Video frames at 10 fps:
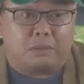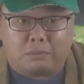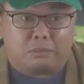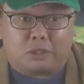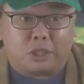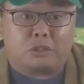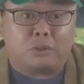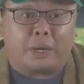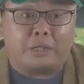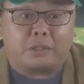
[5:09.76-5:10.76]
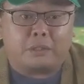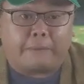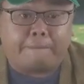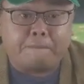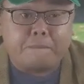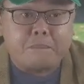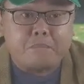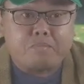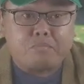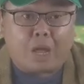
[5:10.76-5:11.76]
situation,
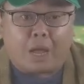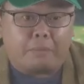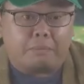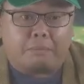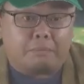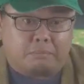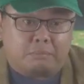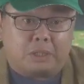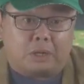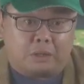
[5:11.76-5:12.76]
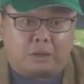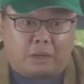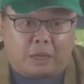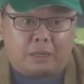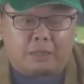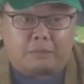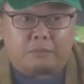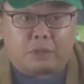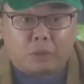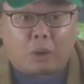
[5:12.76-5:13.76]
you know,
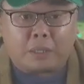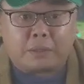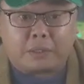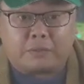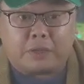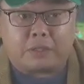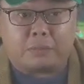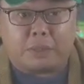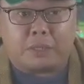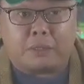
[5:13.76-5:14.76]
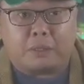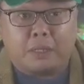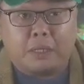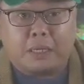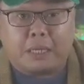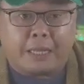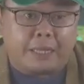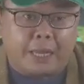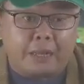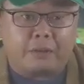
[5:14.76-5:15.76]
requires innovation, but at
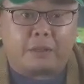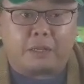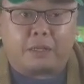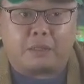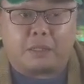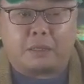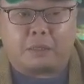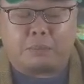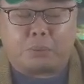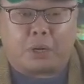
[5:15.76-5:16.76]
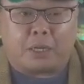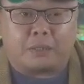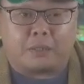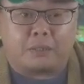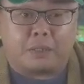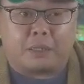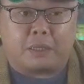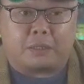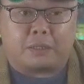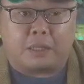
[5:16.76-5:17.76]
the end of the product
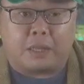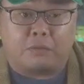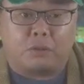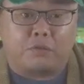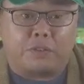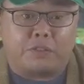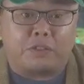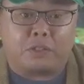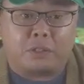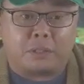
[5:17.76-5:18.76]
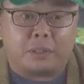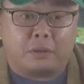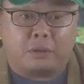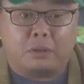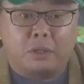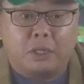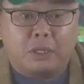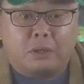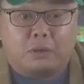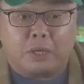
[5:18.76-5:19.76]
there's a level of efficiency or
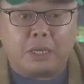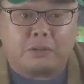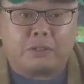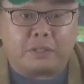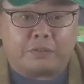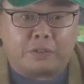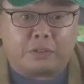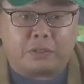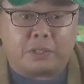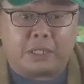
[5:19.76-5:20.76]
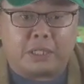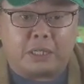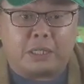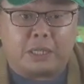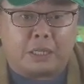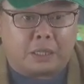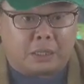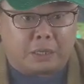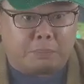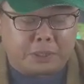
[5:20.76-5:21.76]
increased efficiency
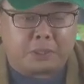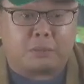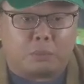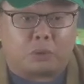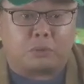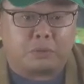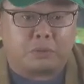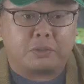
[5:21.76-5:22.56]
in business models,